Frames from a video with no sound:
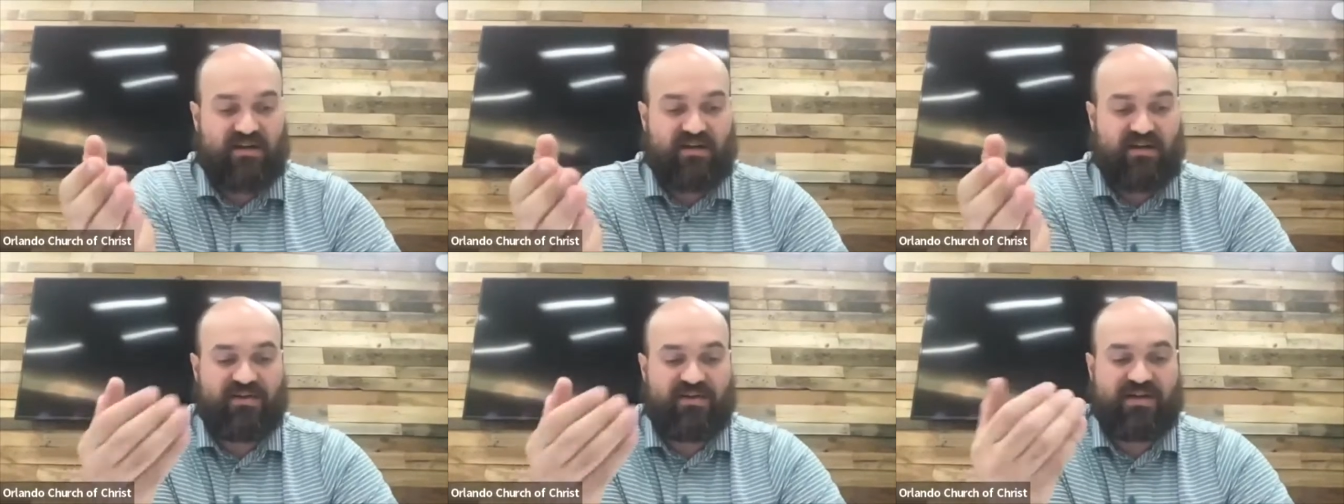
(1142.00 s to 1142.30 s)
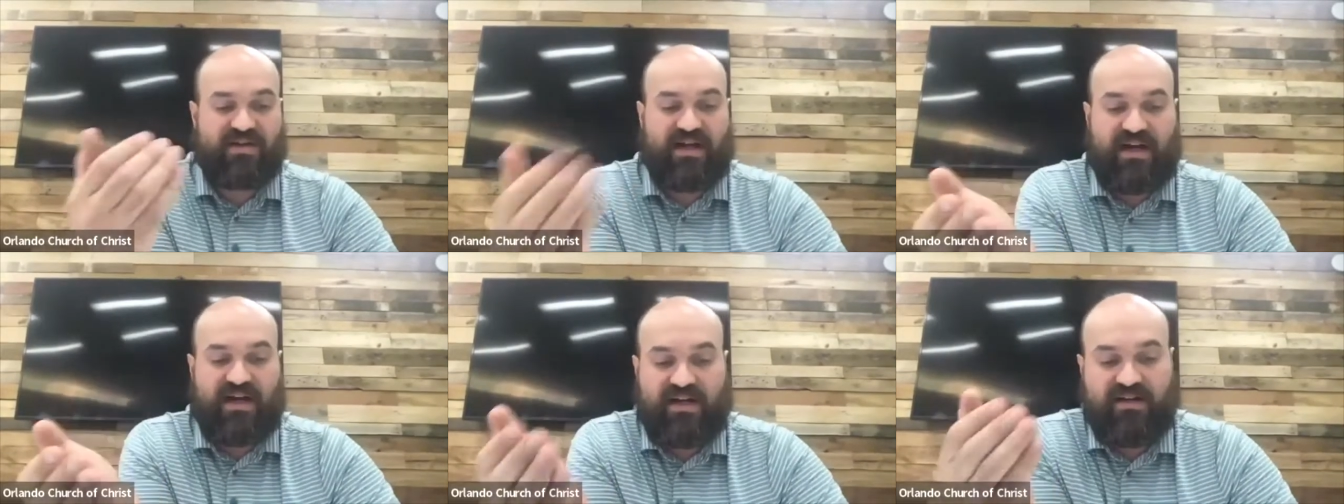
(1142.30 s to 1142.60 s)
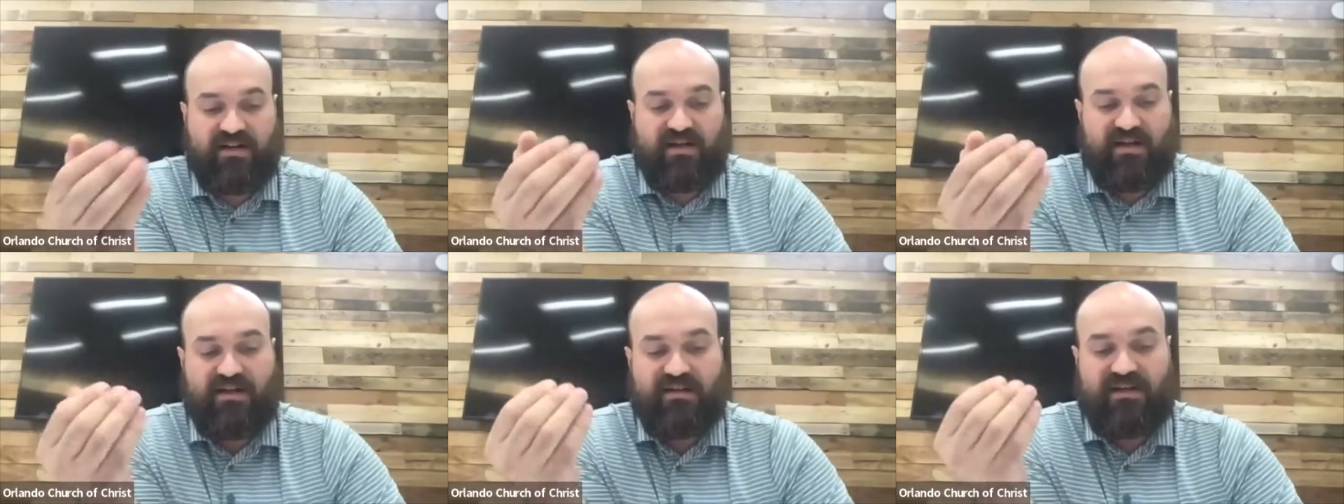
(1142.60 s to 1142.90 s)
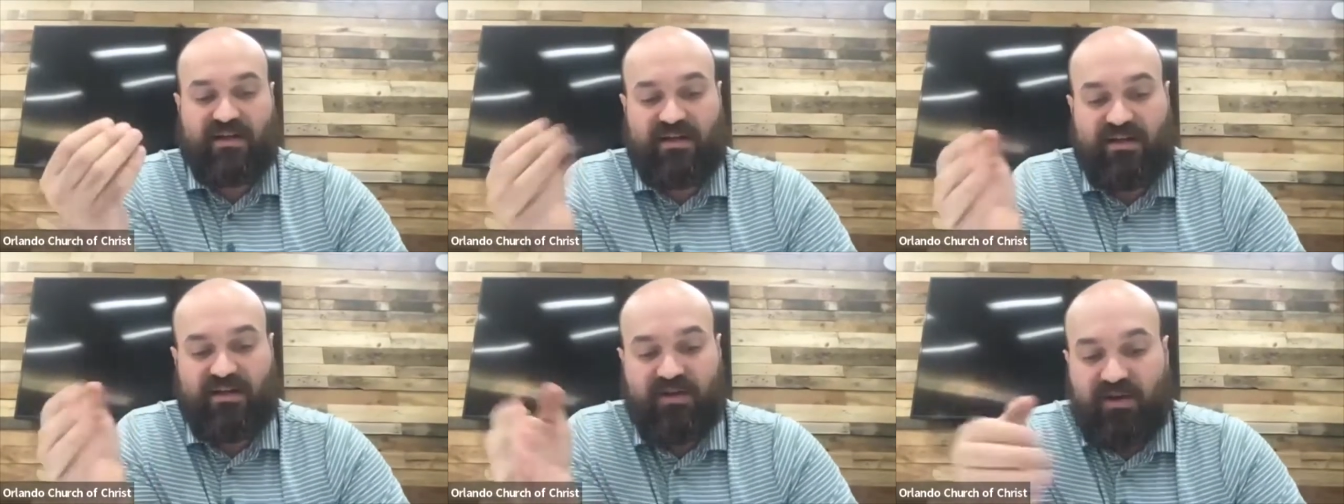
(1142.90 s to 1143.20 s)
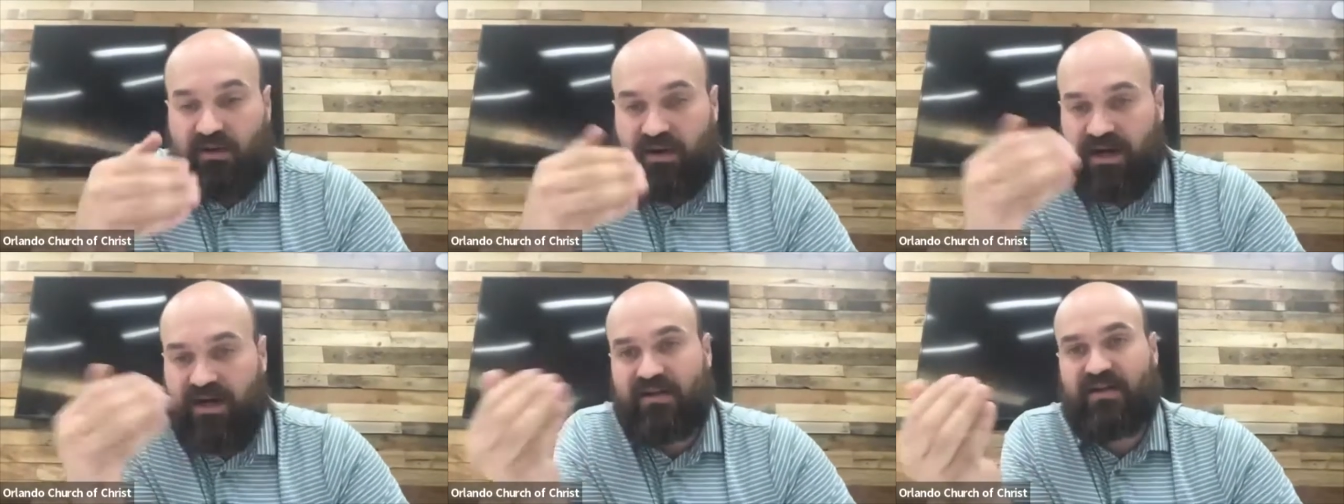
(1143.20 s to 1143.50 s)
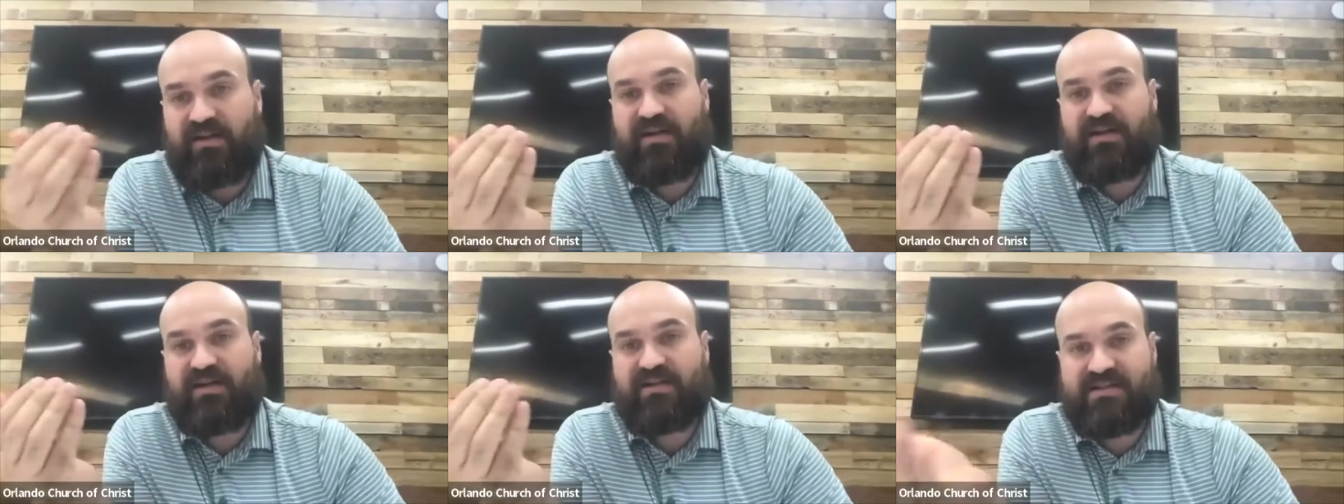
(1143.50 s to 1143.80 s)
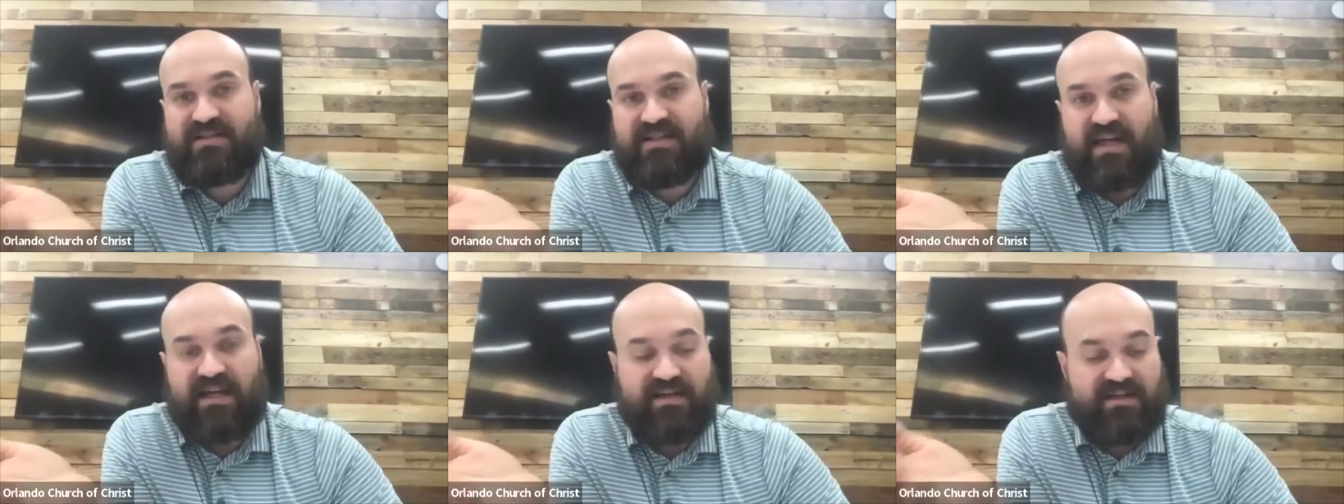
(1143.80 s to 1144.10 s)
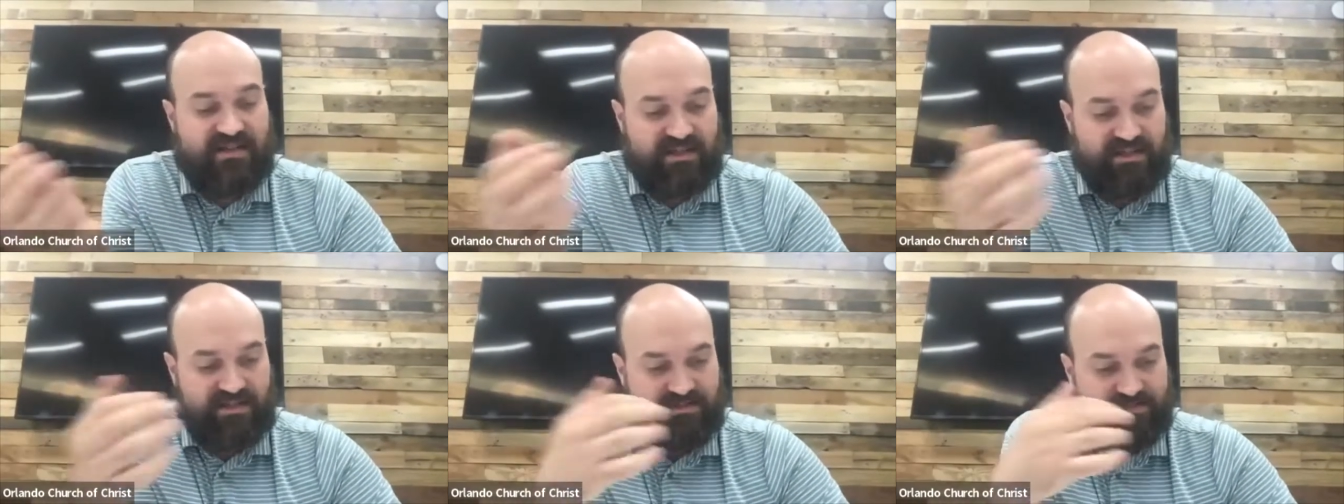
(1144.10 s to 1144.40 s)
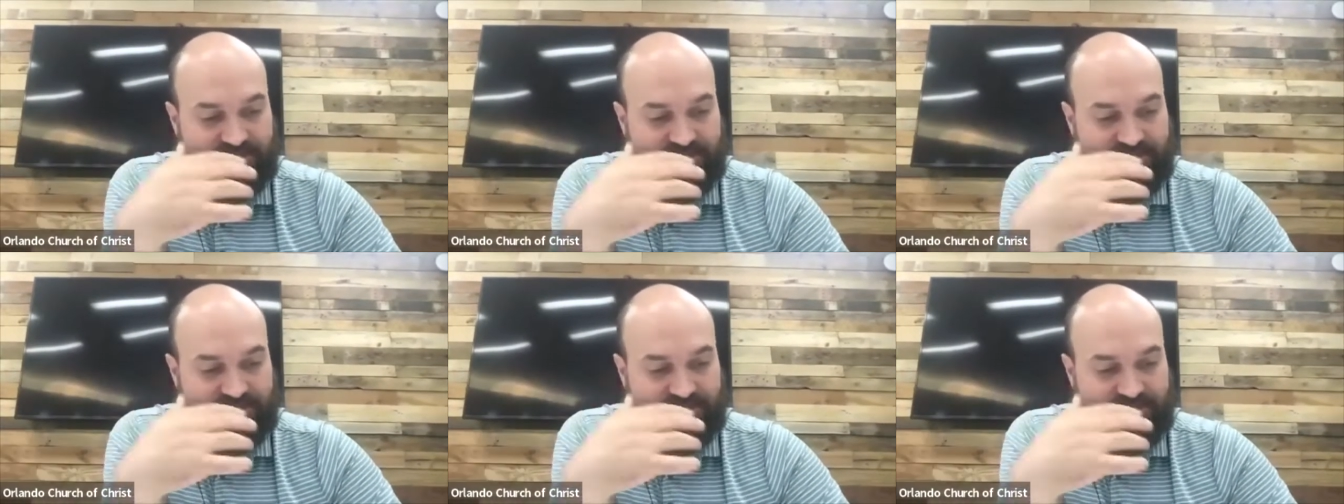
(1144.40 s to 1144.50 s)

are the kind that know how to extend it.